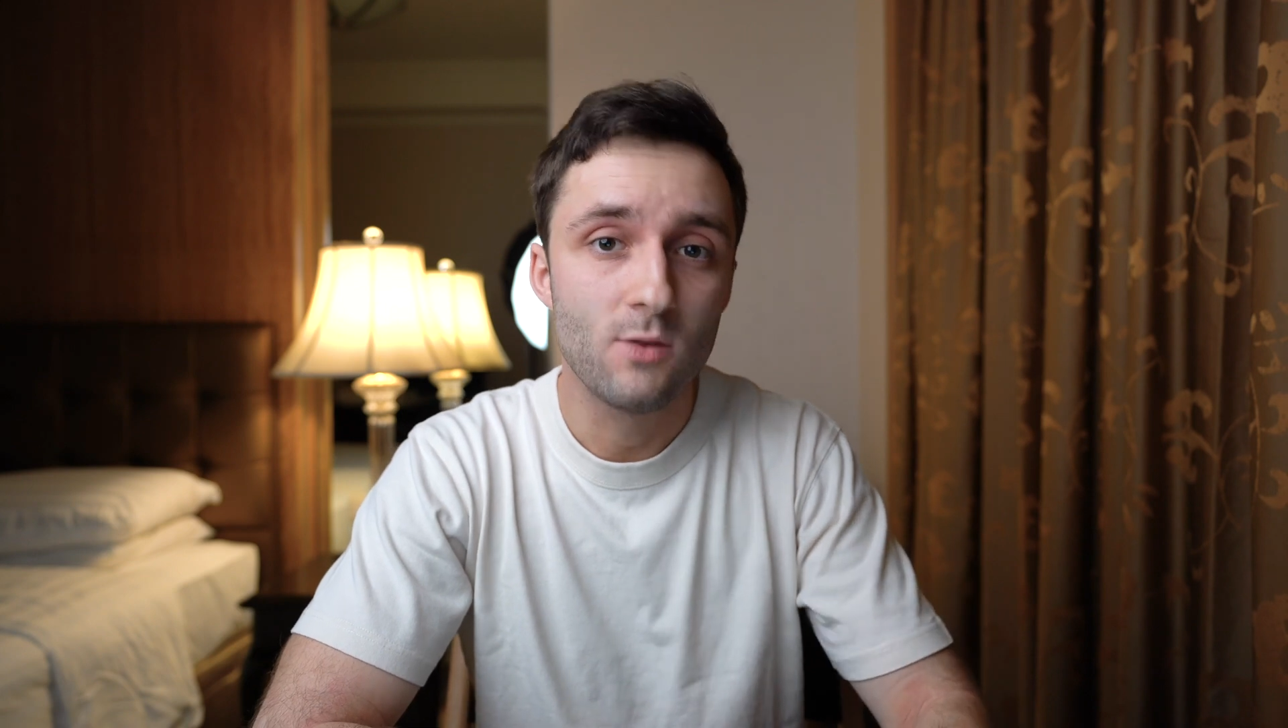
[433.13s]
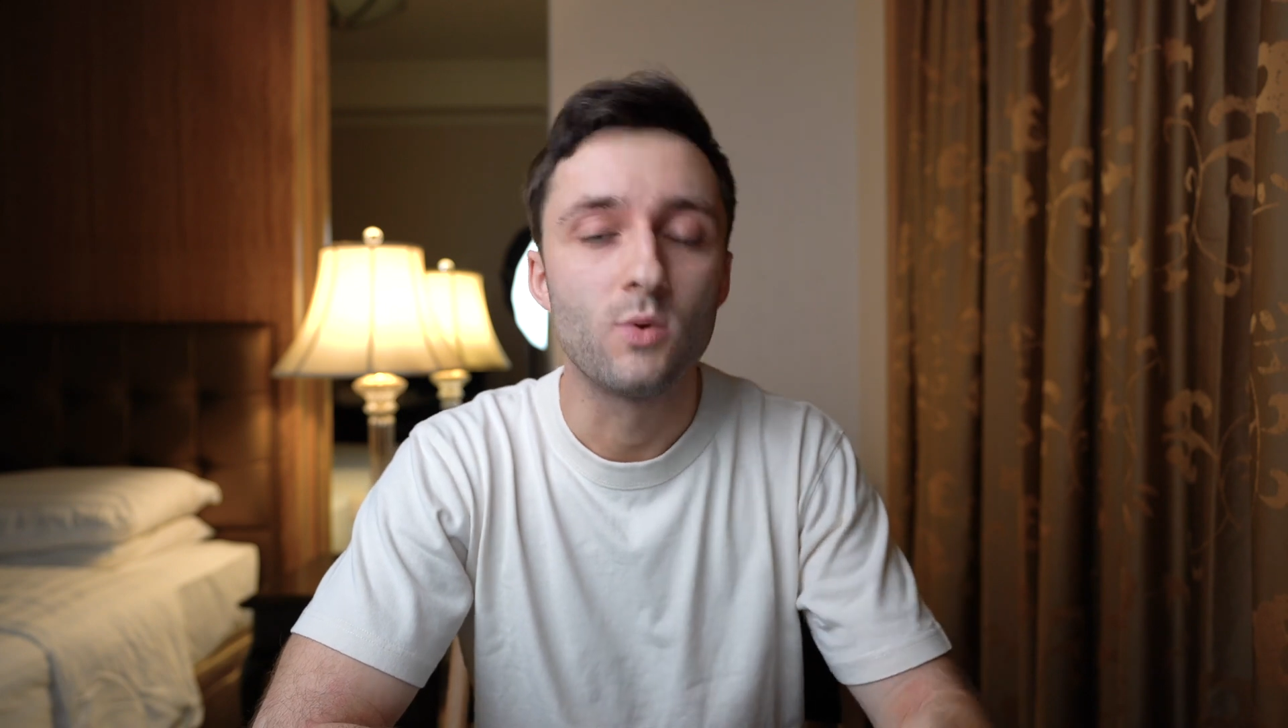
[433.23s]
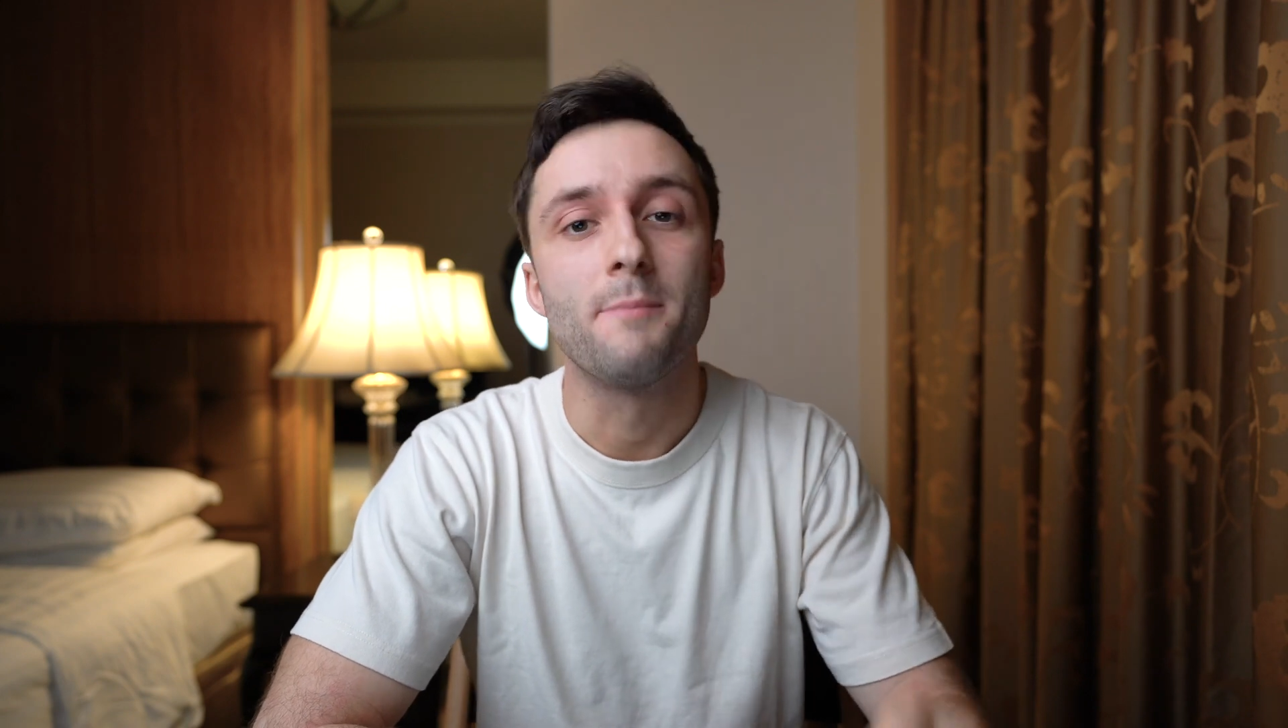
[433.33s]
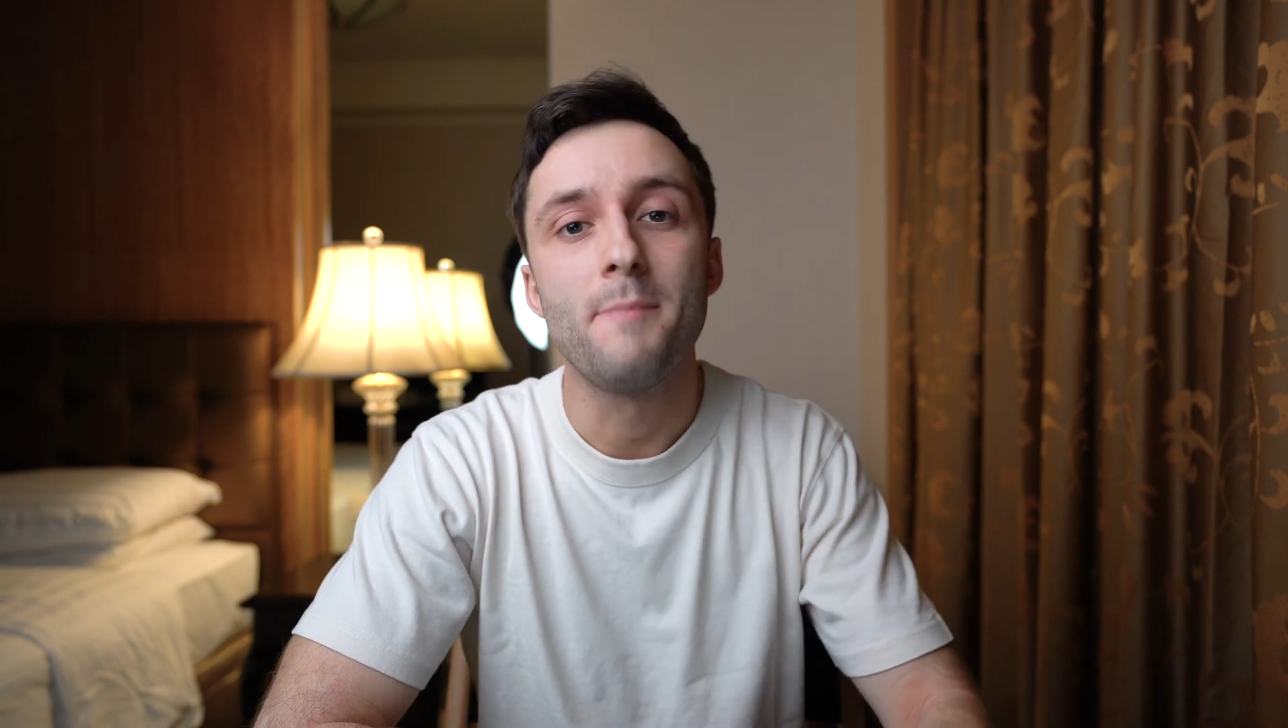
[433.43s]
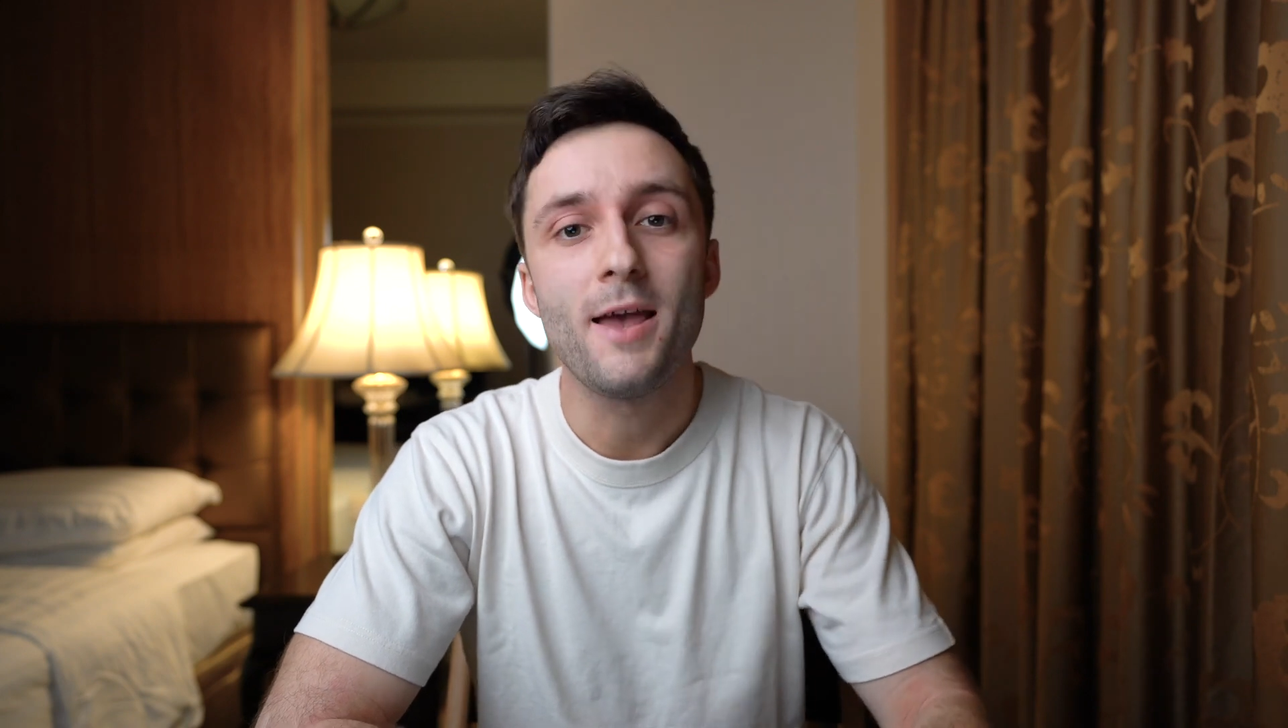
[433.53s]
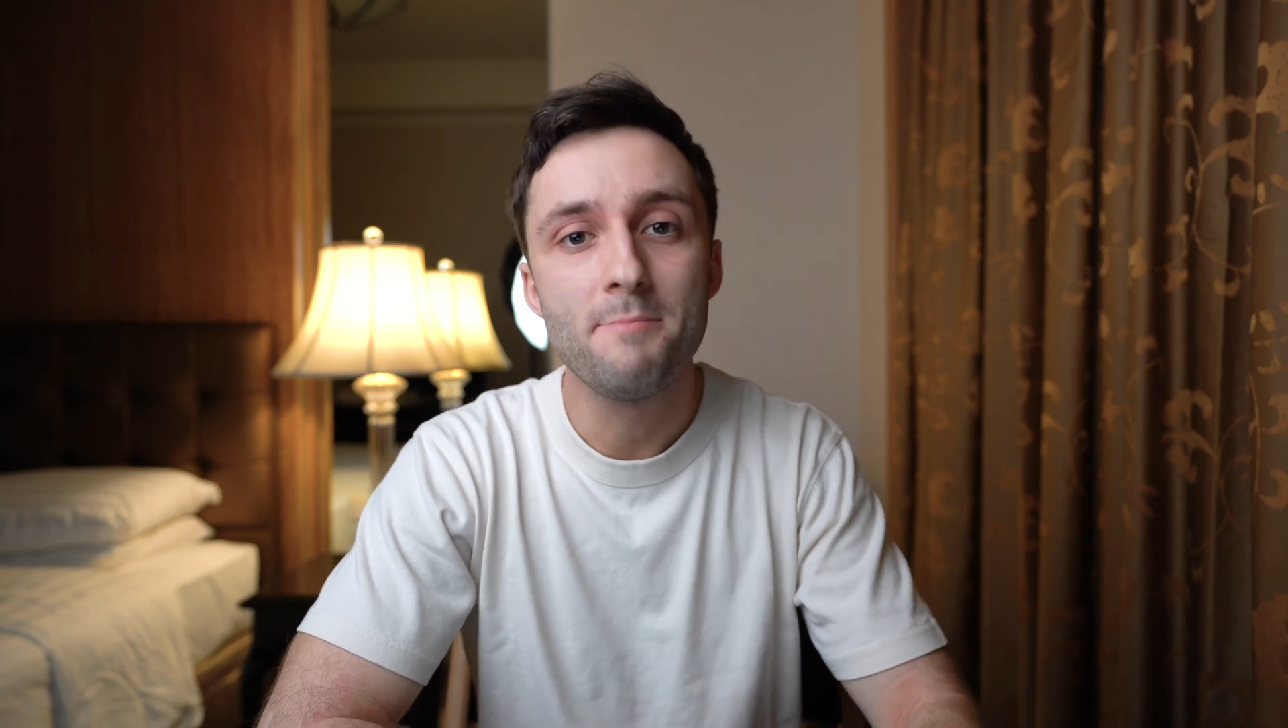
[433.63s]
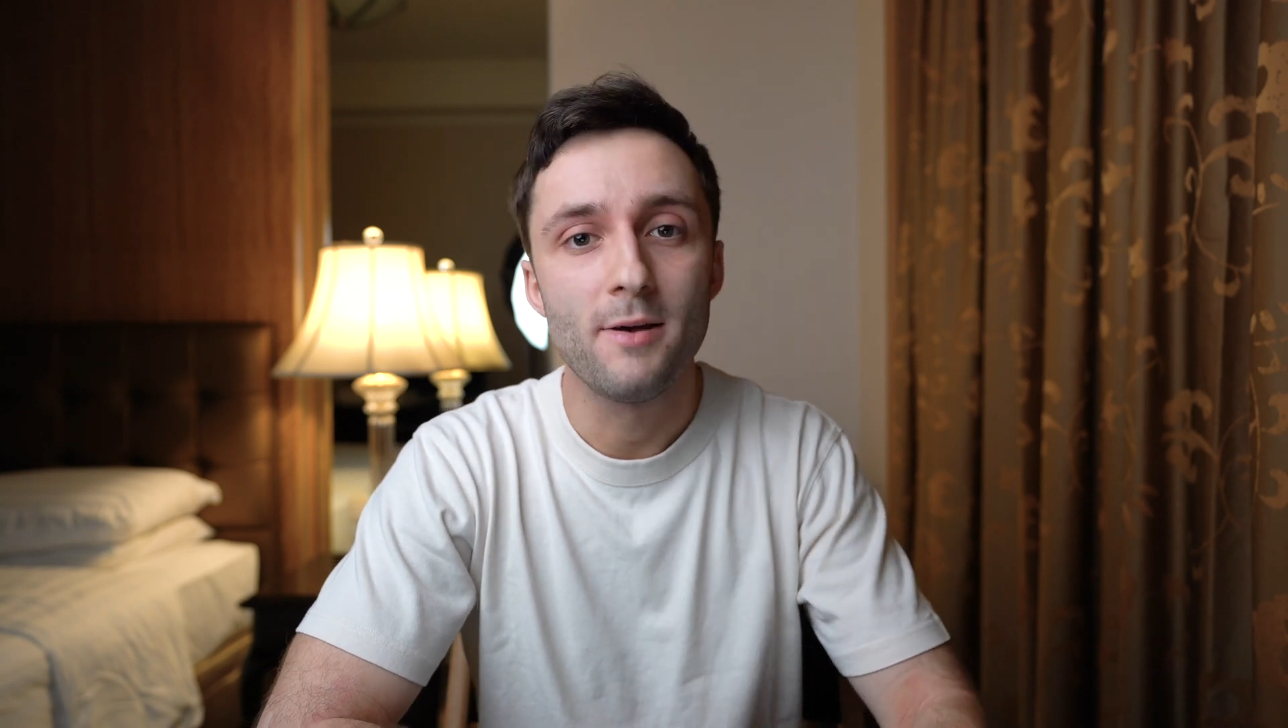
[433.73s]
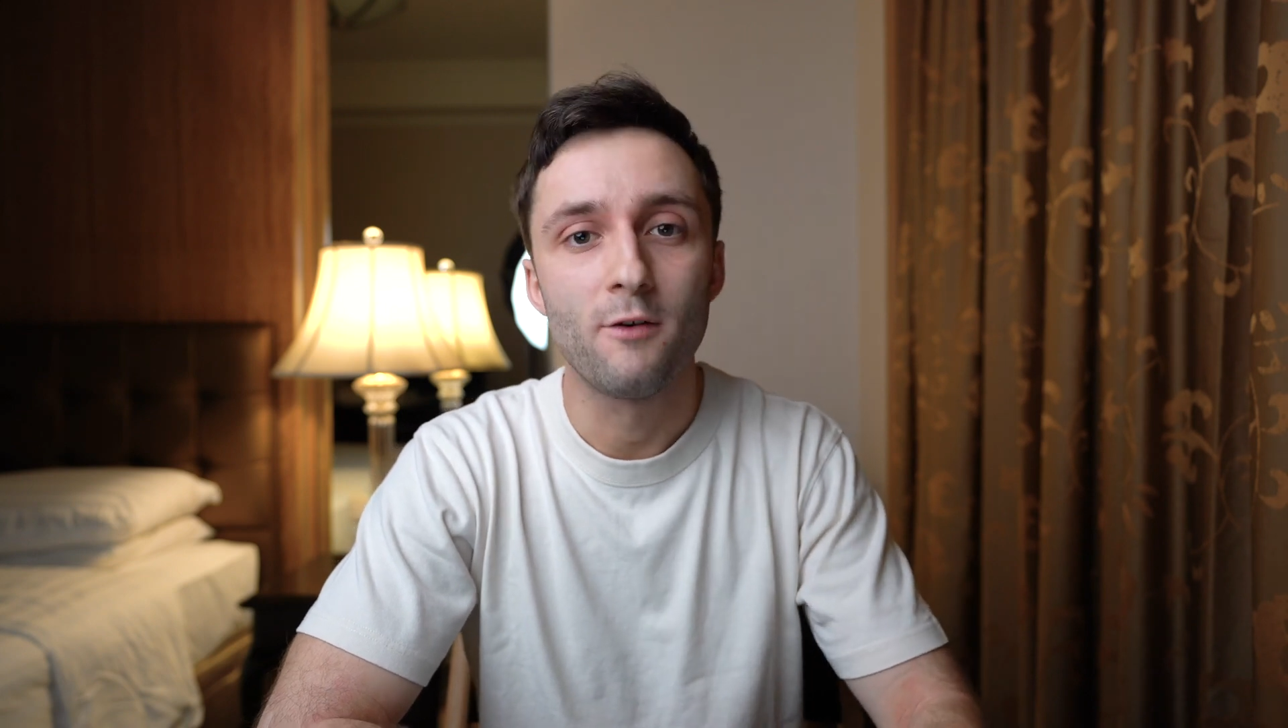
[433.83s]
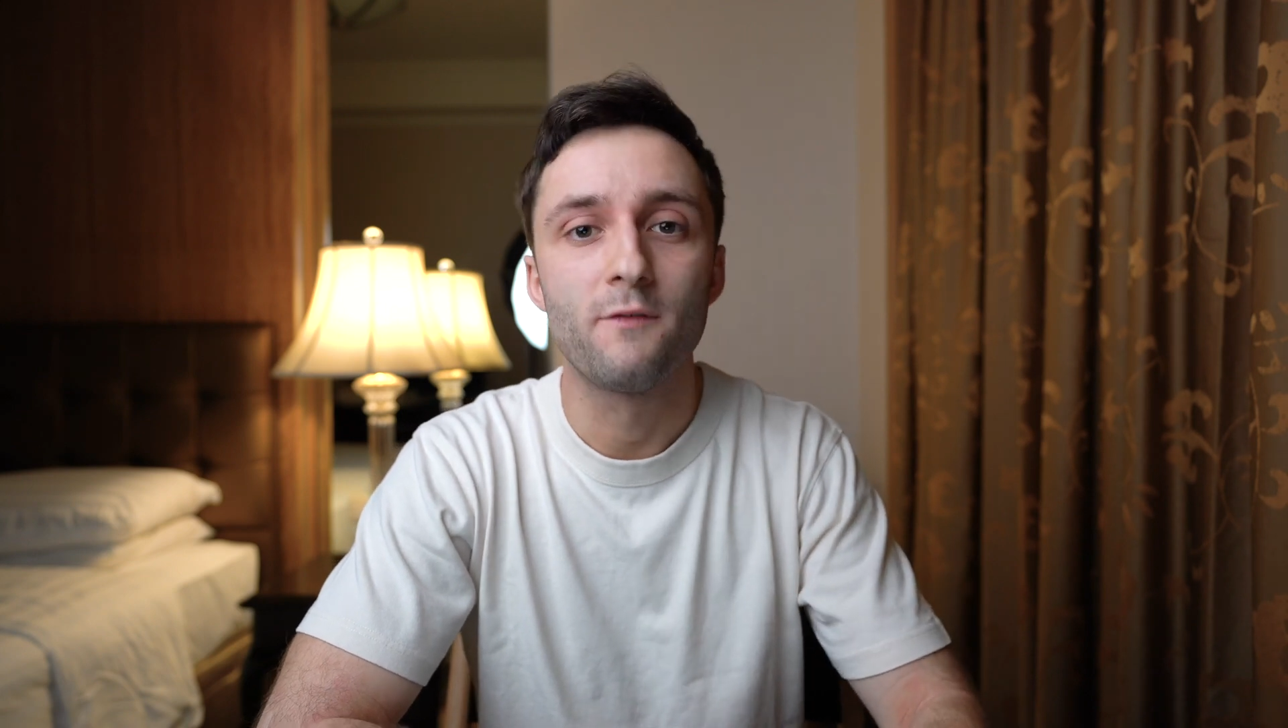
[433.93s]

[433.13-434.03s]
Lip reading: with the main bill